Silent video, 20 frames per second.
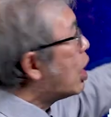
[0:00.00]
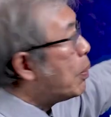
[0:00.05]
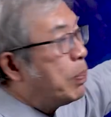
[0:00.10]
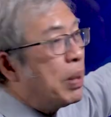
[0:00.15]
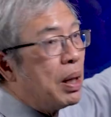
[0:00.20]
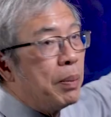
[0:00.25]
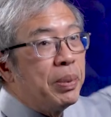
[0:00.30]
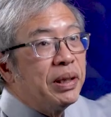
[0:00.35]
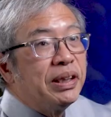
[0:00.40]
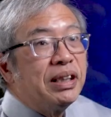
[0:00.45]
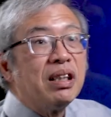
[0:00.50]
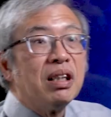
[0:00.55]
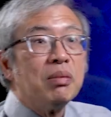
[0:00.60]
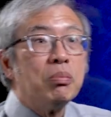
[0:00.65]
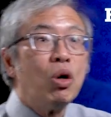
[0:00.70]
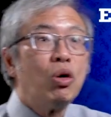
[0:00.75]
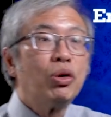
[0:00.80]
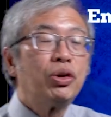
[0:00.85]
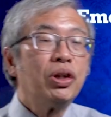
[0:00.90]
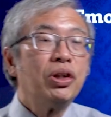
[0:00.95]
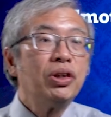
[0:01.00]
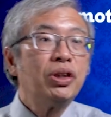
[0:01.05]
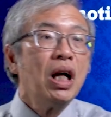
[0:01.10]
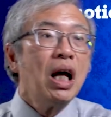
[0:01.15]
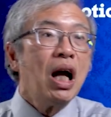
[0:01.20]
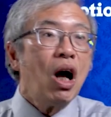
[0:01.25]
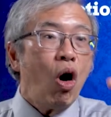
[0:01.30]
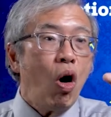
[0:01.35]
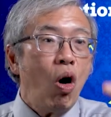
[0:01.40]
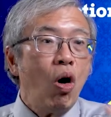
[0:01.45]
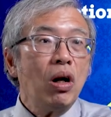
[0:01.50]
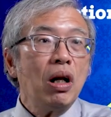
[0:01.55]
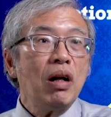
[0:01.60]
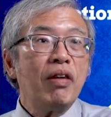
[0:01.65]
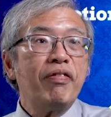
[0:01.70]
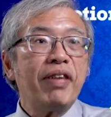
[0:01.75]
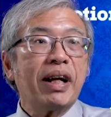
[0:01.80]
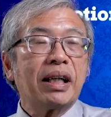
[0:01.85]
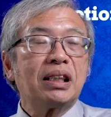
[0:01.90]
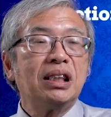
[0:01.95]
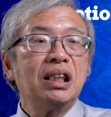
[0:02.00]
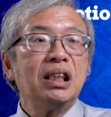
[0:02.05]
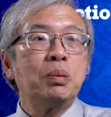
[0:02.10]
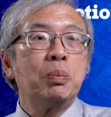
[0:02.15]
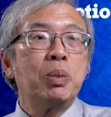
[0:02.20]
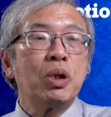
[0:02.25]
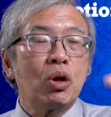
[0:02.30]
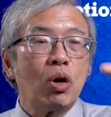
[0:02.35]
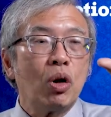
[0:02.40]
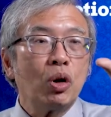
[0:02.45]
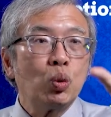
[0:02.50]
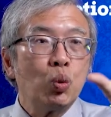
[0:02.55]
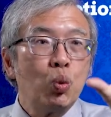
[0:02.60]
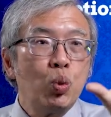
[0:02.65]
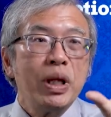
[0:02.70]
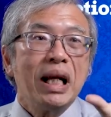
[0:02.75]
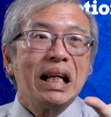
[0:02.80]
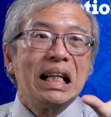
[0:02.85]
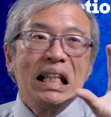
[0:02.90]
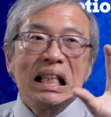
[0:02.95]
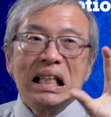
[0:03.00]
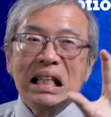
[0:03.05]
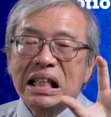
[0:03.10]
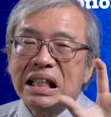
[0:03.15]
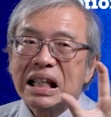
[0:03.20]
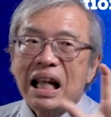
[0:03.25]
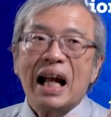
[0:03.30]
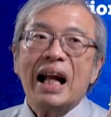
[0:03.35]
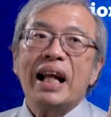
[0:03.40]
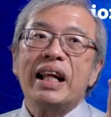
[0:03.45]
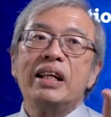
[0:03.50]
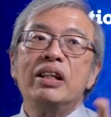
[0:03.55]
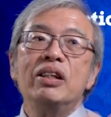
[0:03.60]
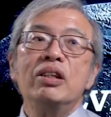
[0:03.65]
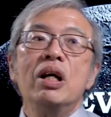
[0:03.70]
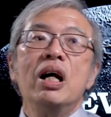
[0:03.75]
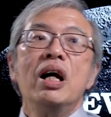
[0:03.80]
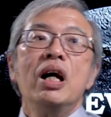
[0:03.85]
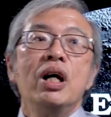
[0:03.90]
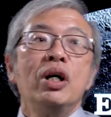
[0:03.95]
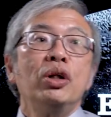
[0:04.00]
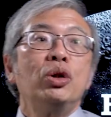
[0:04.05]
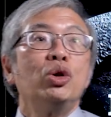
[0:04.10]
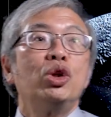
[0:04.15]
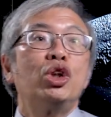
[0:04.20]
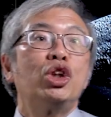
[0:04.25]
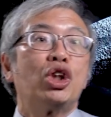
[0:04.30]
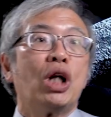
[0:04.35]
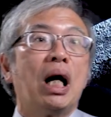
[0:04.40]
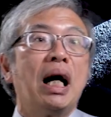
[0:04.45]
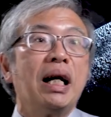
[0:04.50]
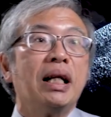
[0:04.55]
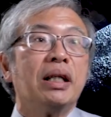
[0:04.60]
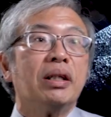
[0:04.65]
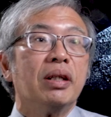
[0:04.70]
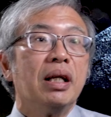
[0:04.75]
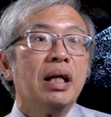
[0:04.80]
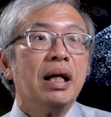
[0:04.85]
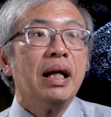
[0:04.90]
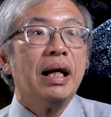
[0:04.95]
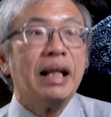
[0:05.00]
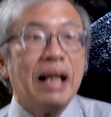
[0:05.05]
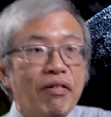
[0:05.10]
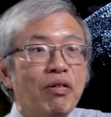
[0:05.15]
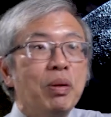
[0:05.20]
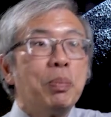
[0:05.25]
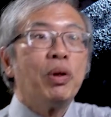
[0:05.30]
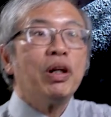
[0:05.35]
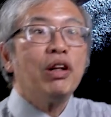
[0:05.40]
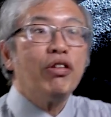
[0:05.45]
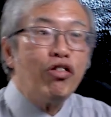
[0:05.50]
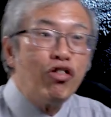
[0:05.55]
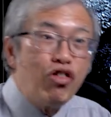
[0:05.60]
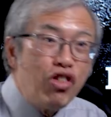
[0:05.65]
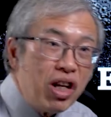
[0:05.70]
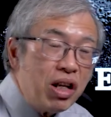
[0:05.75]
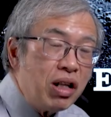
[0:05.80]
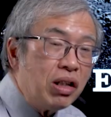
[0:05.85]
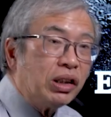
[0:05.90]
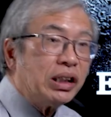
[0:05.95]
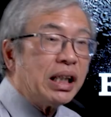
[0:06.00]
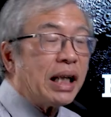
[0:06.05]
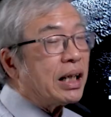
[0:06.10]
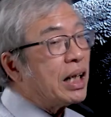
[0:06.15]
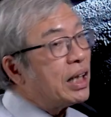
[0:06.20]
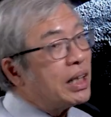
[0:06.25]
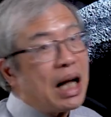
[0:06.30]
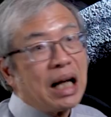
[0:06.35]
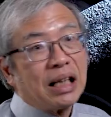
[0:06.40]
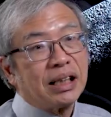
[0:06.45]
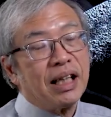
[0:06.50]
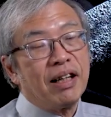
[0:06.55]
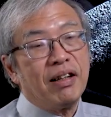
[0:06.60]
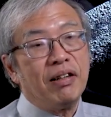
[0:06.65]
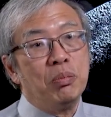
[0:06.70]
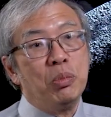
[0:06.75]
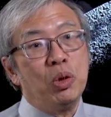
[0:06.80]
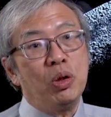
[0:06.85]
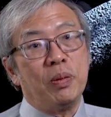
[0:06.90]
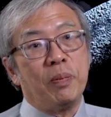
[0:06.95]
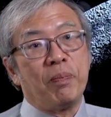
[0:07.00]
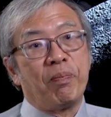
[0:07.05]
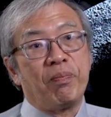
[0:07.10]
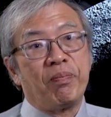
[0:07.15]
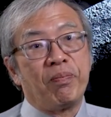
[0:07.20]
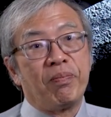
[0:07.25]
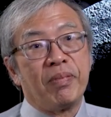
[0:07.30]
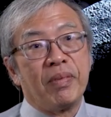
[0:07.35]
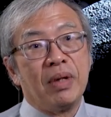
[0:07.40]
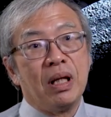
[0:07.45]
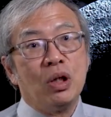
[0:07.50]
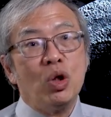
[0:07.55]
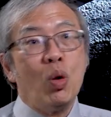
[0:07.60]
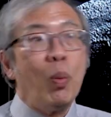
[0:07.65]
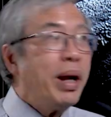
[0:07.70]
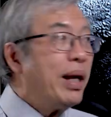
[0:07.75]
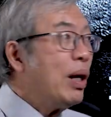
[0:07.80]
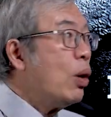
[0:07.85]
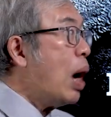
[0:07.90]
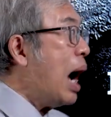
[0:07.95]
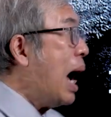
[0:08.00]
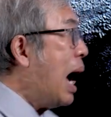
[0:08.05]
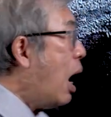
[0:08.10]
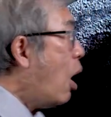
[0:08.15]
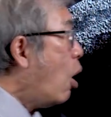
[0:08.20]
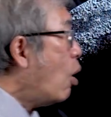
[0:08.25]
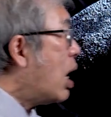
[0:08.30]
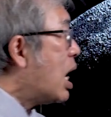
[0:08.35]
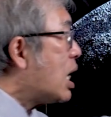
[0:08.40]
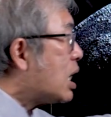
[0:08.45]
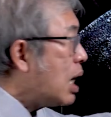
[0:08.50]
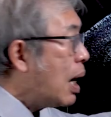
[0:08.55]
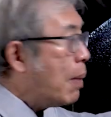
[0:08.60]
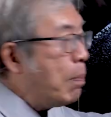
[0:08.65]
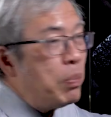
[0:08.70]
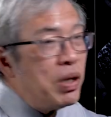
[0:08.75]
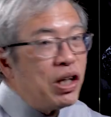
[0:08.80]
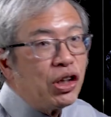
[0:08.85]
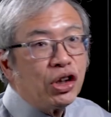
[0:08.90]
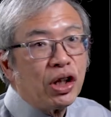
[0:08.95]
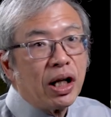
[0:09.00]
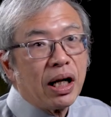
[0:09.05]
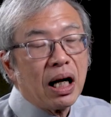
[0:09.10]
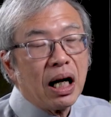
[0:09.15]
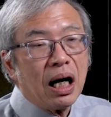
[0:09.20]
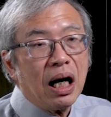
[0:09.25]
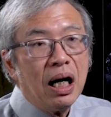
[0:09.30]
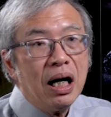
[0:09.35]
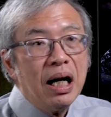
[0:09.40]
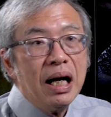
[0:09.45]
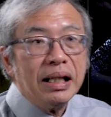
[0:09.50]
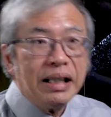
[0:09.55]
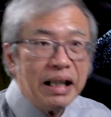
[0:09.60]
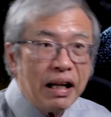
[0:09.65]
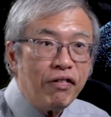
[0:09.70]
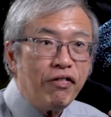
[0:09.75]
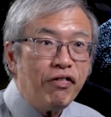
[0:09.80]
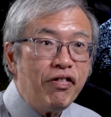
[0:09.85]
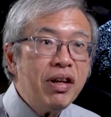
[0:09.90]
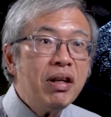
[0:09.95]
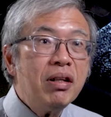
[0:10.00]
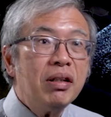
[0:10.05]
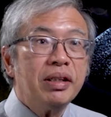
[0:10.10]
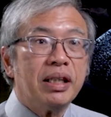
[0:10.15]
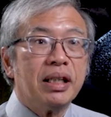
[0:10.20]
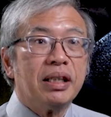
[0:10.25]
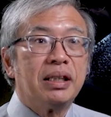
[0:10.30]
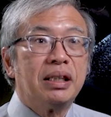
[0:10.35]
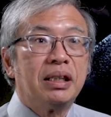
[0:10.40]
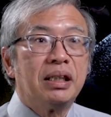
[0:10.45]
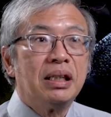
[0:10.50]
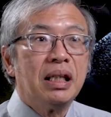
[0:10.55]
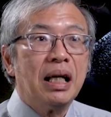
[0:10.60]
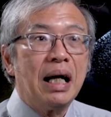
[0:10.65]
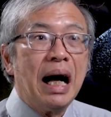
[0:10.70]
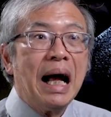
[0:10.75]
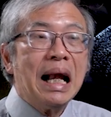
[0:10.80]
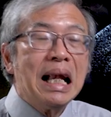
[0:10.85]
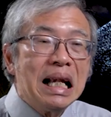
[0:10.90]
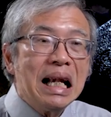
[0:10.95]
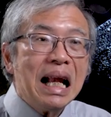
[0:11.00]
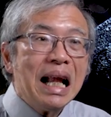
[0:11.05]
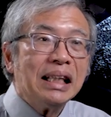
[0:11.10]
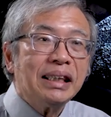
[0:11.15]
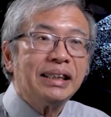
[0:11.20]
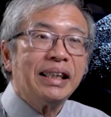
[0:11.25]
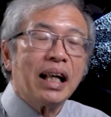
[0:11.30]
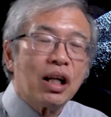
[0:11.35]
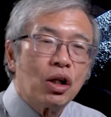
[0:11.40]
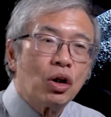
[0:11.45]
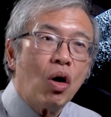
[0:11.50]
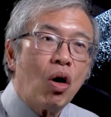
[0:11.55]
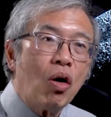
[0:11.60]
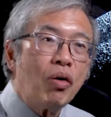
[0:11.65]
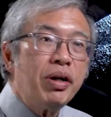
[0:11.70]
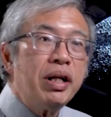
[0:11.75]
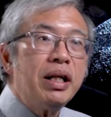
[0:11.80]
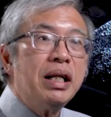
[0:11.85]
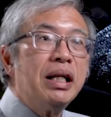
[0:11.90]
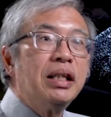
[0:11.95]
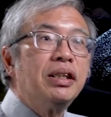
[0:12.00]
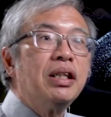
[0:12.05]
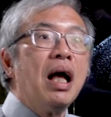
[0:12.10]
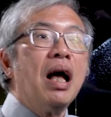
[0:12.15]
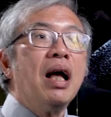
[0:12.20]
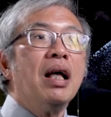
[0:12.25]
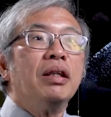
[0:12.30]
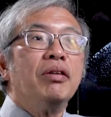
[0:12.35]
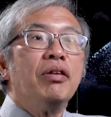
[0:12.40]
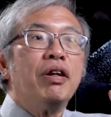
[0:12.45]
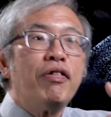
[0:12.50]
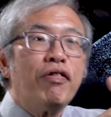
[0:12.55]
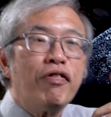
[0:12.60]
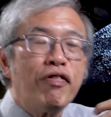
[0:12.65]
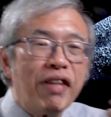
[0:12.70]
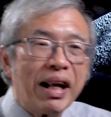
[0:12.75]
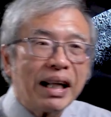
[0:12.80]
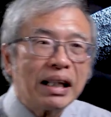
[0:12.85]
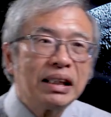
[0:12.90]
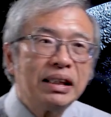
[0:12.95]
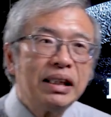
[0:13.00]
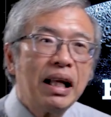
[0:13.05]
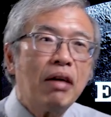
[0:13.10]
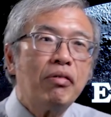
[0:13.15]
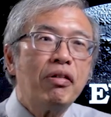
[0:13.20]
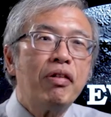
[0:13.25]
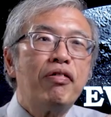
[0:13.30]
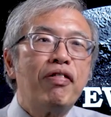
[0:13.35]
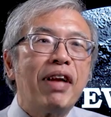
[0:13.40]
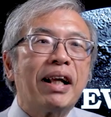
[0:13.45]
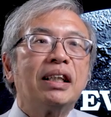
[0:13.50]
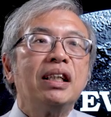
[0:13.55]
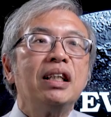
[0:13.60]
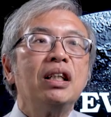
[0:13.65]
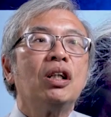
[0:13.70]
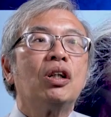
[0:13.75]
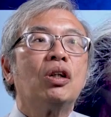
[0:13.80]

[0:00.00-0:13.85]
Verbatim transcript: our purpose and emotions. All affects us because we are designed to shine. And everybody feels like the dark side of the moon. No matter how accomplished they are, they feel this unless that glory is the reflect, they're reflecting